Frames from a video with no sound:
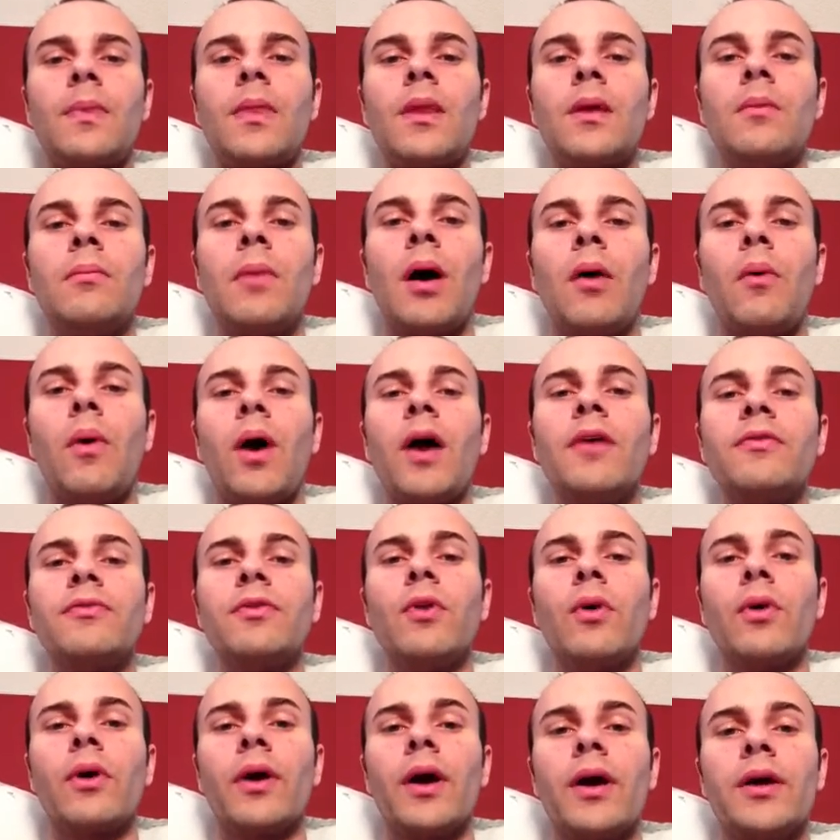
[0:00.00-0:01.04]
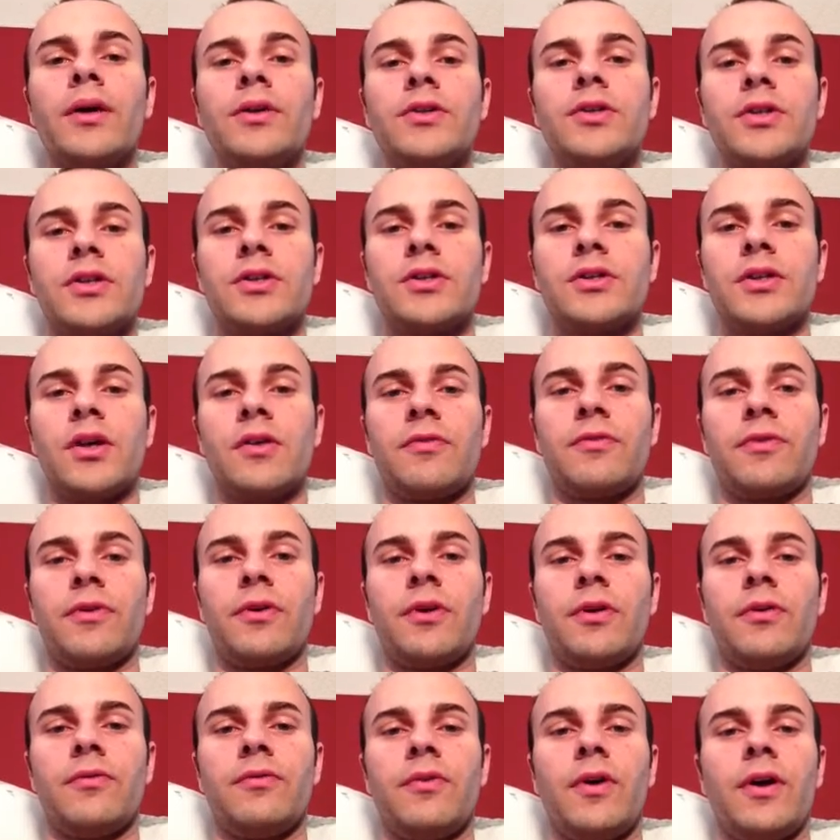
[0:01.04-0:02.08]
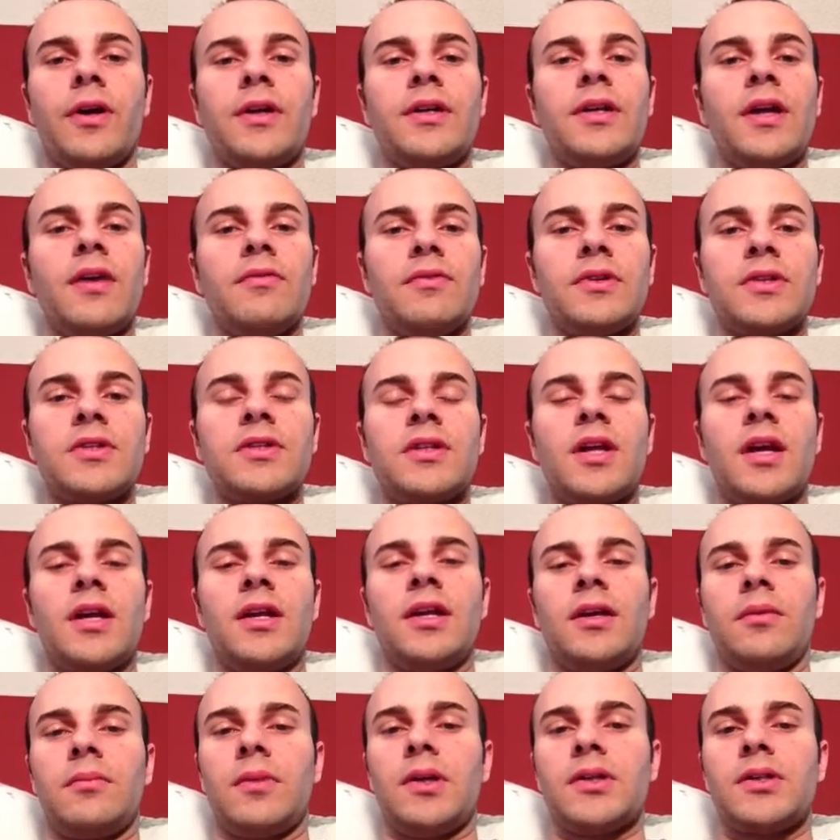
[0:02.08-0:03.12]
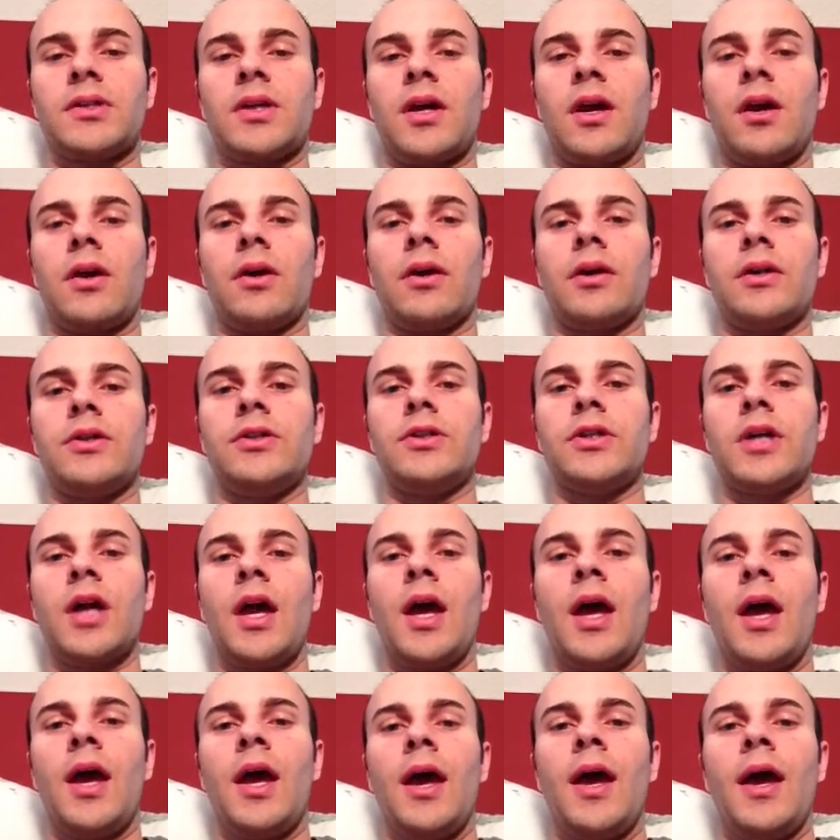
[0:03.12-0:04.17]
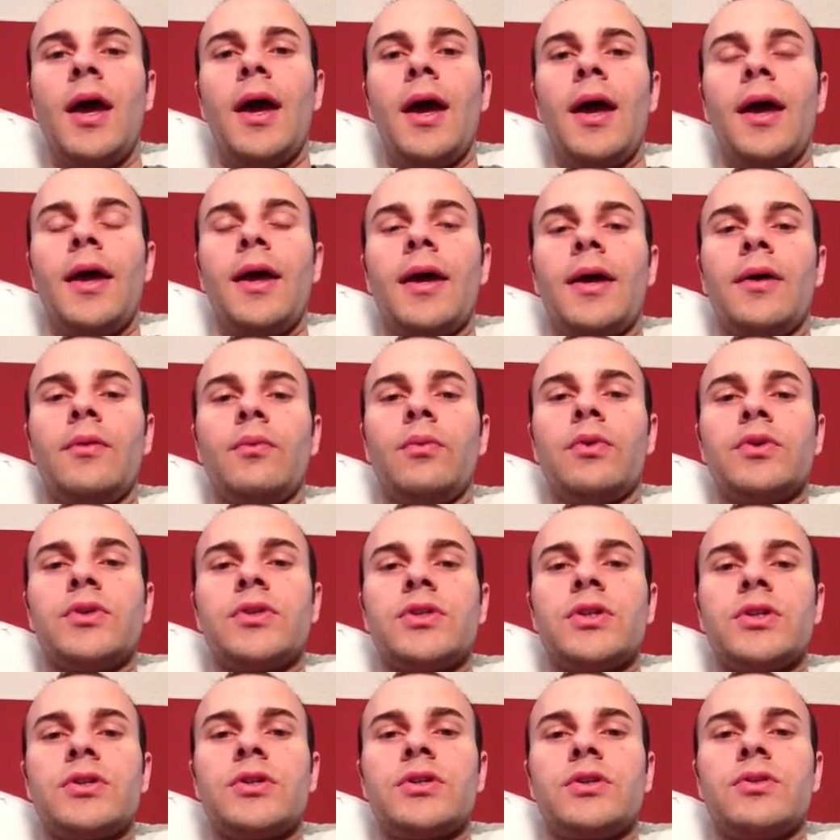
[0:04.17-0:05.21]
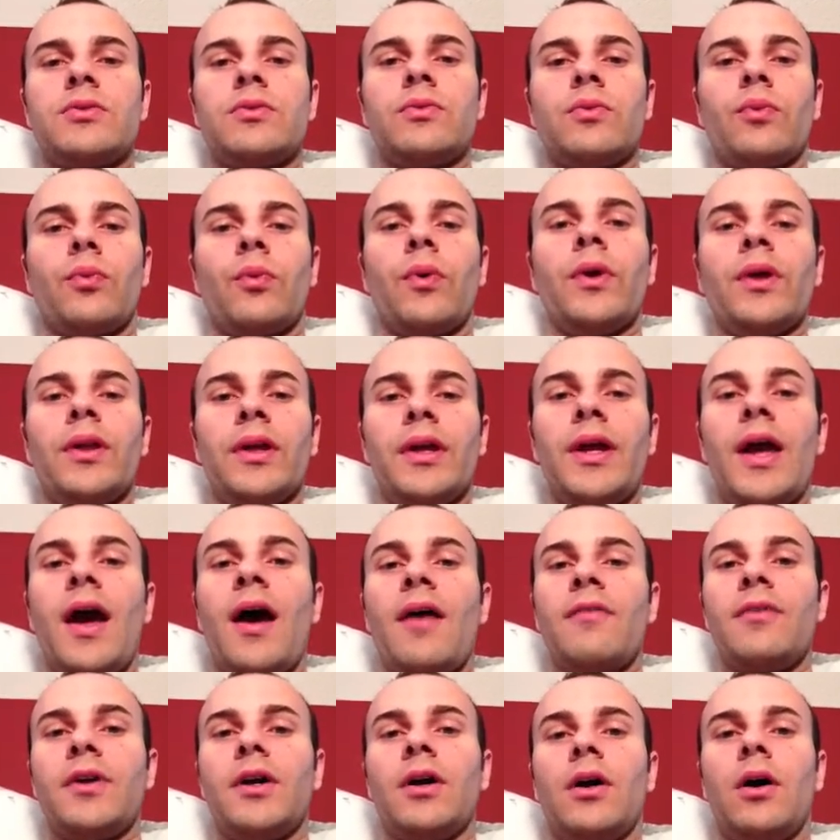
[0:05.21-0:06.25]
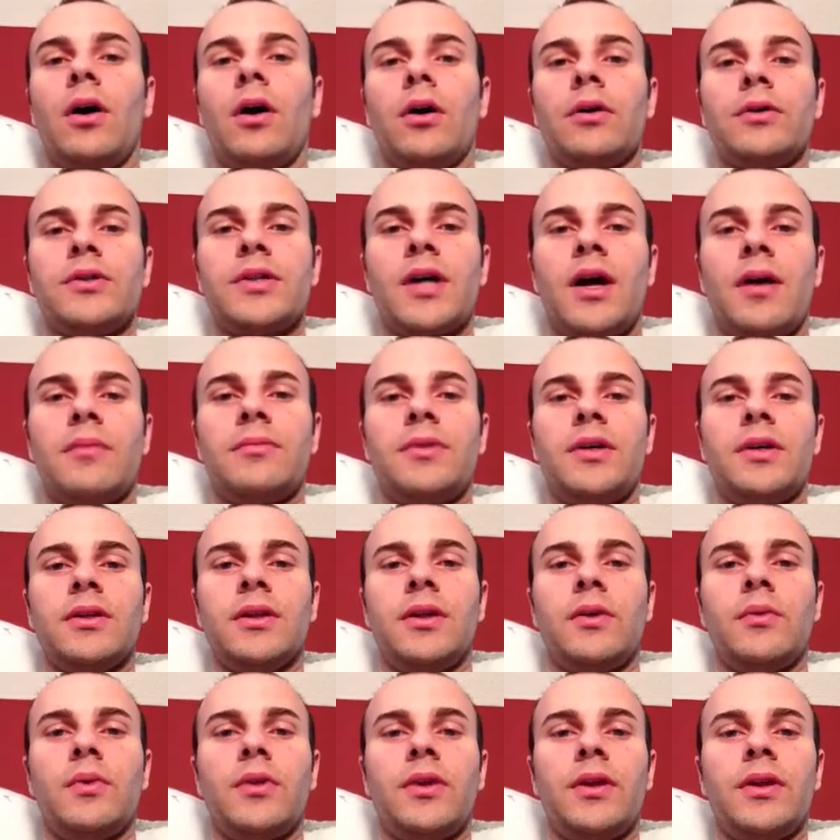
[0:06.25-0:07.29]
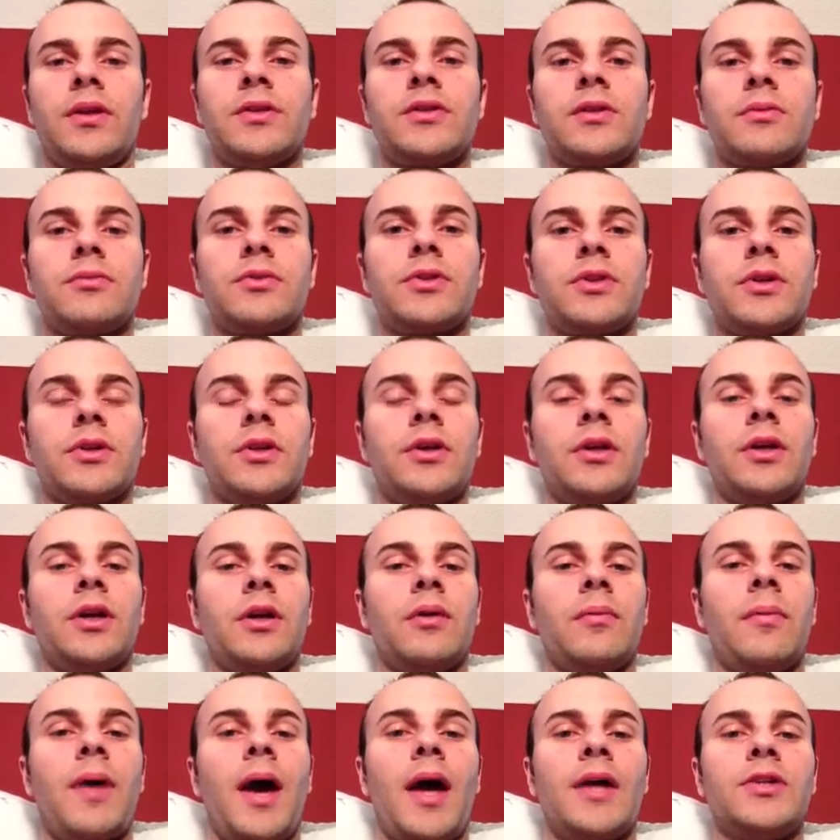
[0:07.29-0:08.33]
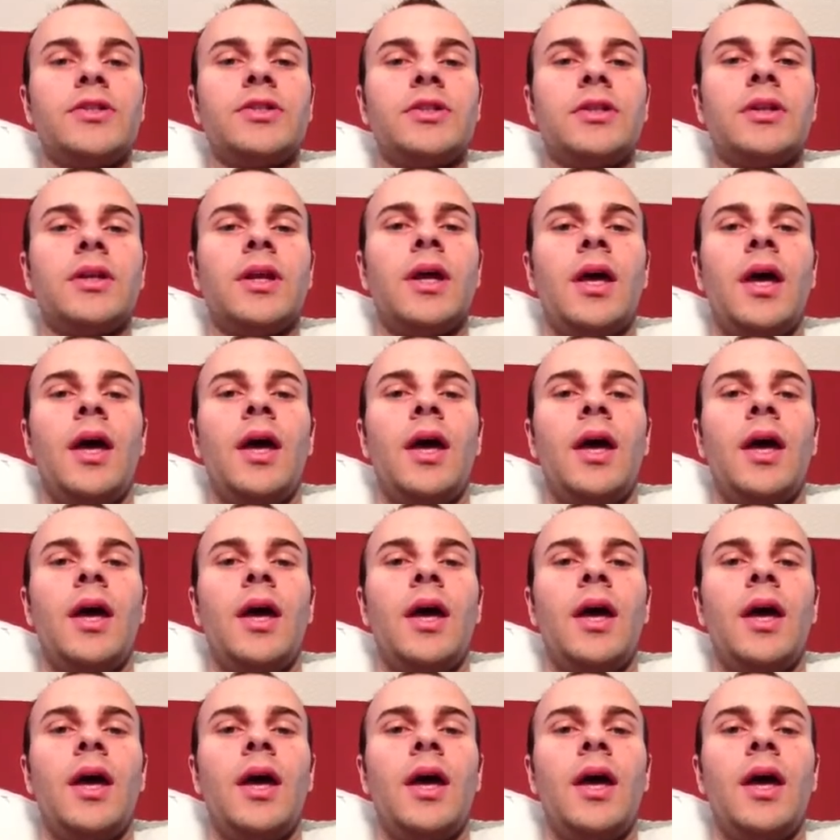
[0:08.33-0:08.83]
My wife Laura had just suffered a very devastating miscarriage and was just really having a hard time dealing with it, as I'm sure you can imagine.